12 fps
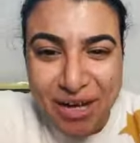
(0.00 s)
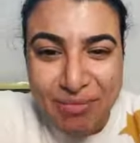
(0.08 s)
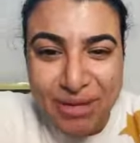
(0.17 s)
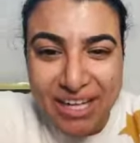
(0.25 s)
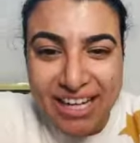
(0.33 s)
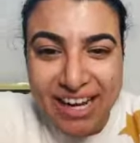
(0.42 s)

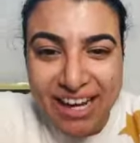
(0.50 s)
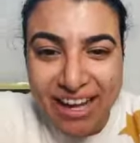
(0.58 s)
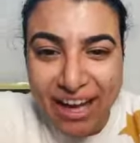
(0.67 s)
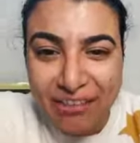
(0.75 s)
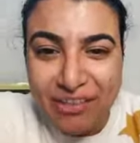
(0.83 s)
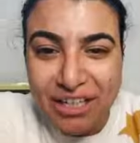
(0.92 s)
Megha,
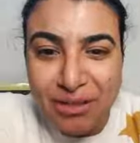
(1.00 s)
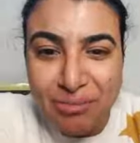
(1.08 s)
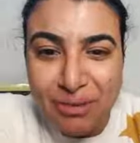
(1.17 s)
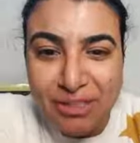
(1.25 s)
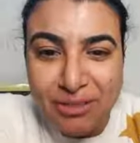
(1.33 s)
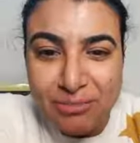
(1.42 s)
having a
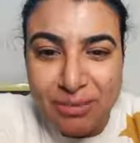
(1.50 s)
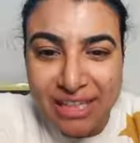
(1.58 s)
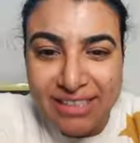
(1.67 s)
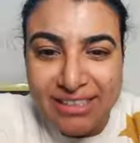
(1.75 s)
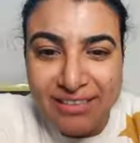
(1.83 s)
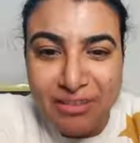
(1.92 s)

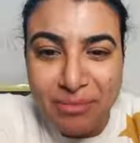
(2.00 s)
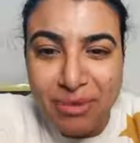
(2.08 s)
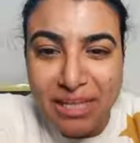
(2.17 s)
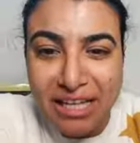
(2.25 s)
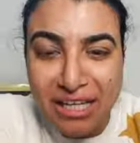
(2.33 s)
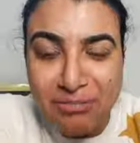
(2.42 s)
perspective and
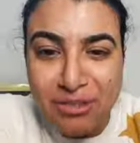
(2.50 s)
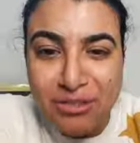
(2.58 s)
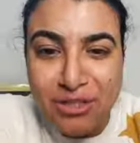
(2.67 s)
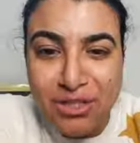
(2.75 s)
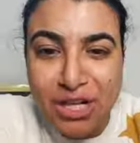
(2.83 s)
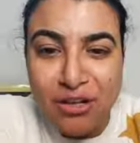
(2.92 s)
be able
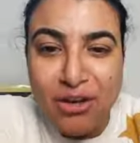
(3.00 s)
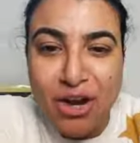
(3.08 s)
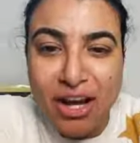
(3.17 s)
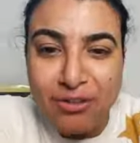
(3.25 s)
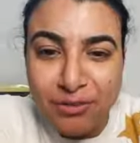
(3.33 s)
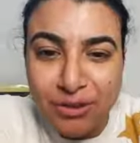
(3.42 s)
to share
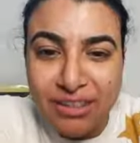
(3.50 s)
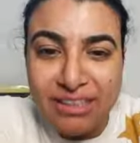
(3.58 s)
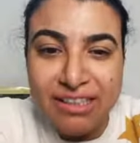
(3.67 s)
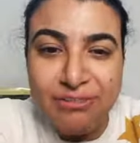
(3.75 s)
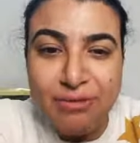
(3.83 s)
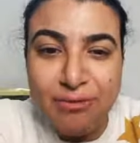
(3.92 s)

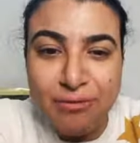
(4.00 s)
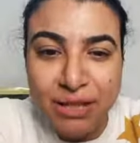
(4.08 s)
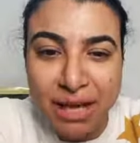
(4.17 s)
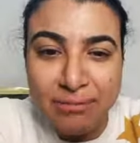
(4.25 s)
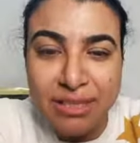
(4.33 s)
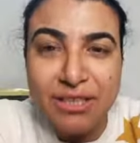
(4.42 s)
confidently with
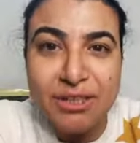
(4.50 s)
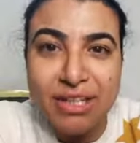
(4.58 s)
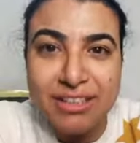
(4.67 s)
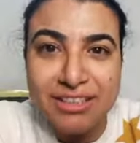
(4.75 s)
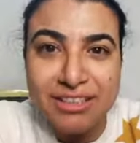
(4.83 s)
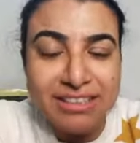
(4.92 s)
family or
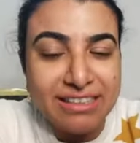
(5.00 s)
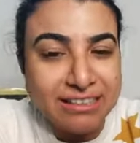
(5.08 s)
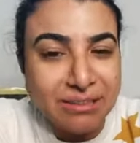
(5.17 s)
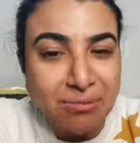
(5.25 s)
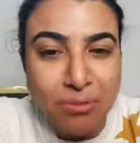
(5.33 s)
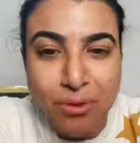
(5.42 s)
others
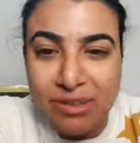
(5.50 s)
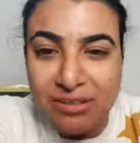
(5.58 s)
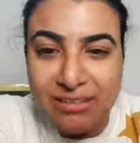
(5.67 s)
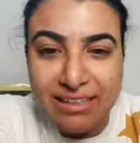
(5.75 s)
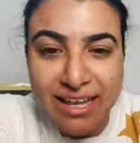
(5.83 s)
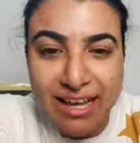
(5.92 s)
is
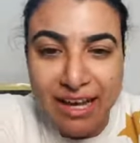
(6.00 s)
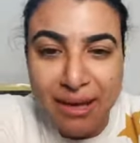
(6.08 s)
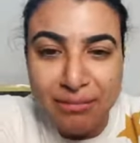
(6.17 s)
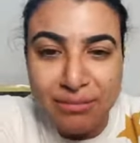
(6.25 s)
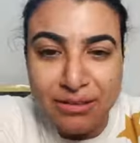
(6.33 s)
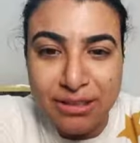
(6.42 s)
important.
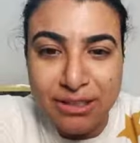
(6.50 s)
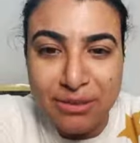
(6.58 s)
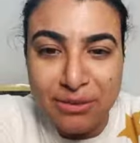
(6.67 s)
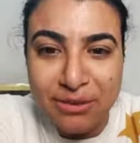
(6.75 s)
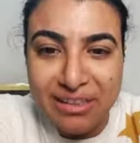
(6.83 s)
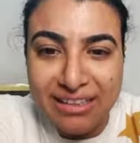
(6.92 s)

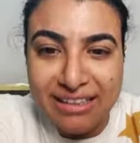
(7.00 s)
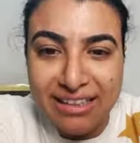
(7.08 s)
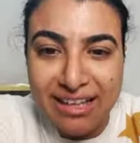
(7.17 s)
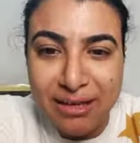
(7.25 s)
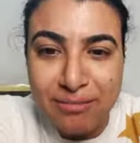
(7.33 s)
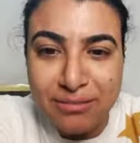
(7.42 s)
Absolutely.
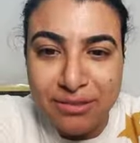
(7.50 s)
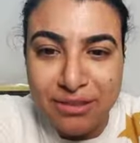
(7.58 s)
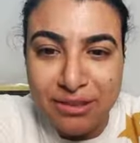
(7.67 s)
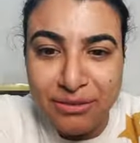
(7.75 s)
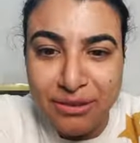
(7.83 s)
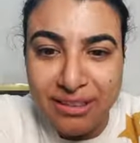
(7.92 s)

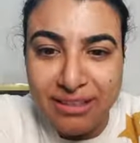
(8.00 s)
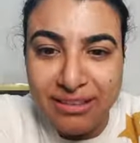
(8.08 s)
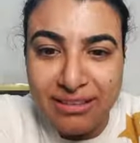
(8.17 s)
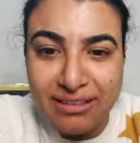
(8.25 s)
Absolutely.